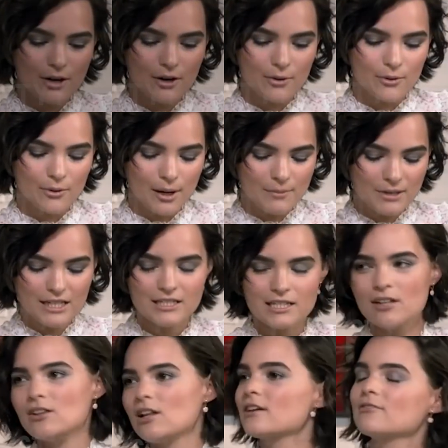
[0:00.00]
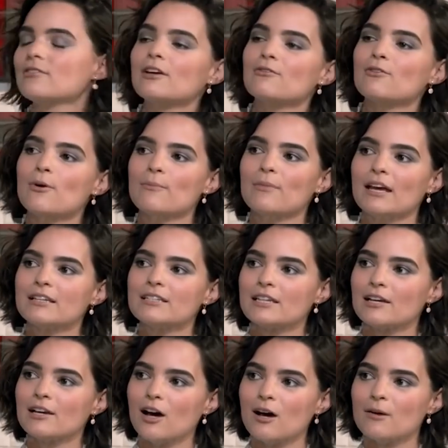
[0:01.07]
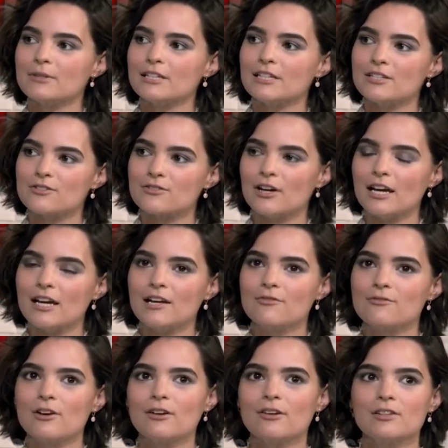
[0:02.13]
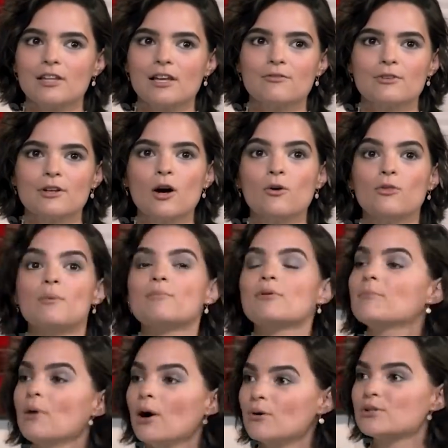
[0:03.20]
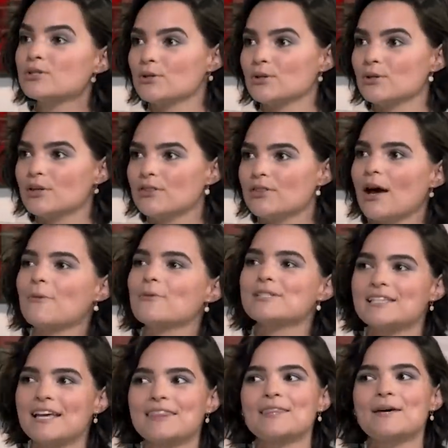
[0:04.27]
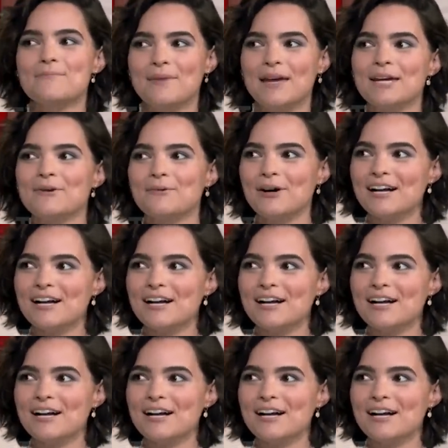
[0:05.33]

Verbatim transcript: know. I mean, he did a lot of like romantic comedies, right? I fell in love with, oh, The Proposal. That was like the main